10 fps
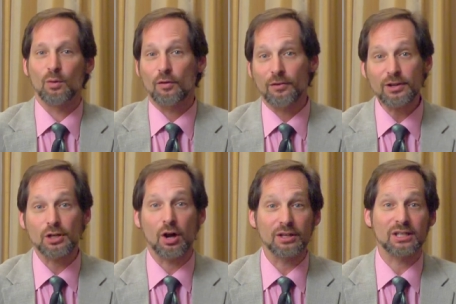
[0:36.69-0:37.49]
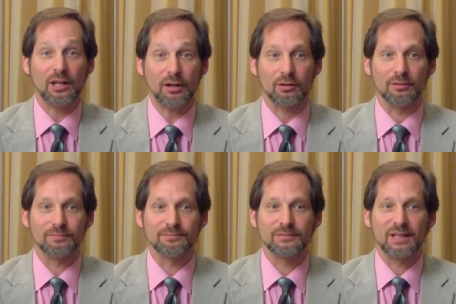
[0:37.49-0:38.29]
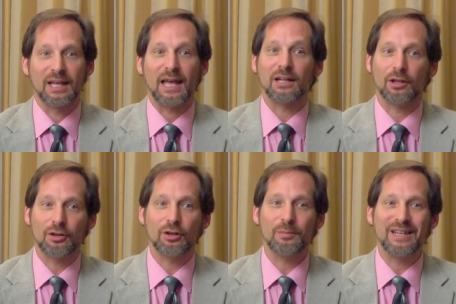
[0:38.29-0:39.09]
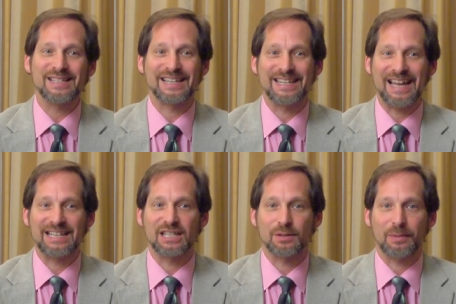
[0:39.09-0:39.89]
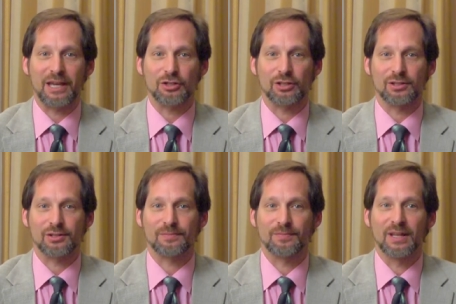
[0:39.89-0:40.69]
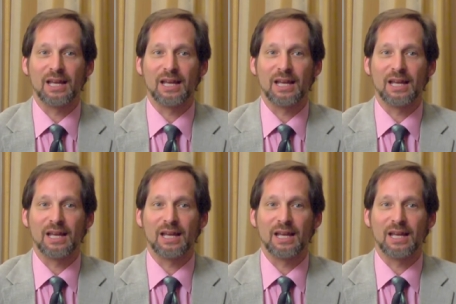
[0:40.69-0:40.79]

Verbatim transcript: Well, first of all, it's clinical and clinical means connected to patients.